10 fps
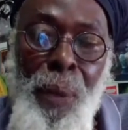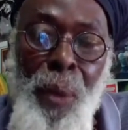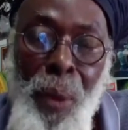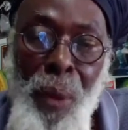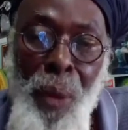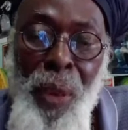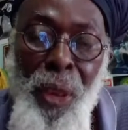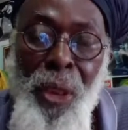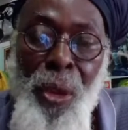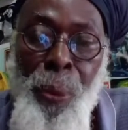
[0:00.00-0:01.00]
See me?
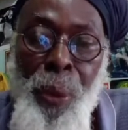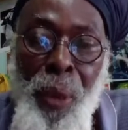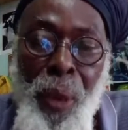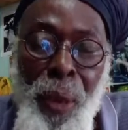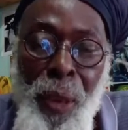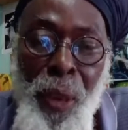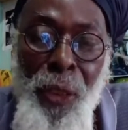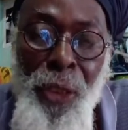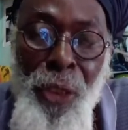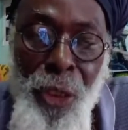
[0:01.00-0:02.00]
The Ethiopian
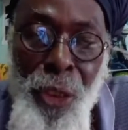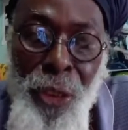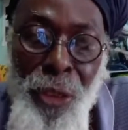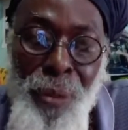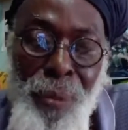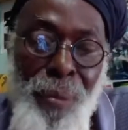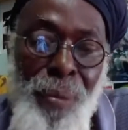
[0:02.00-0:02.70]
Orthodox Church.